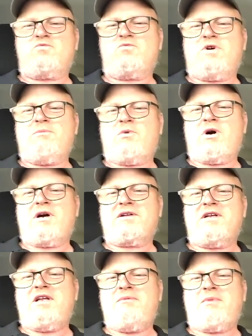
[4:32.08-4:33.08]
remarked
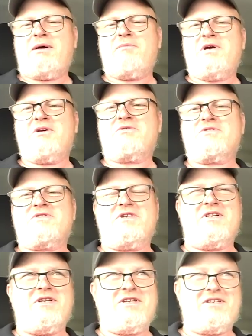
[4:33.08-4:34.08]
that he might be
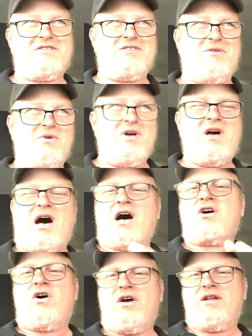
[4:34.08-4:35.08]
interested in it. So I'll
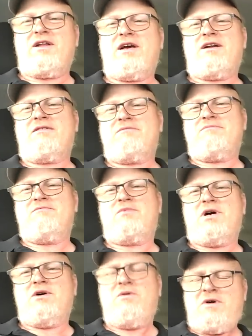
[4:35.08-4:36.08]
call you later,
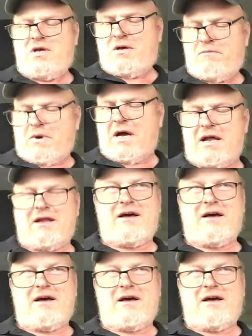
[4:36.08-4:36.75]
bro. But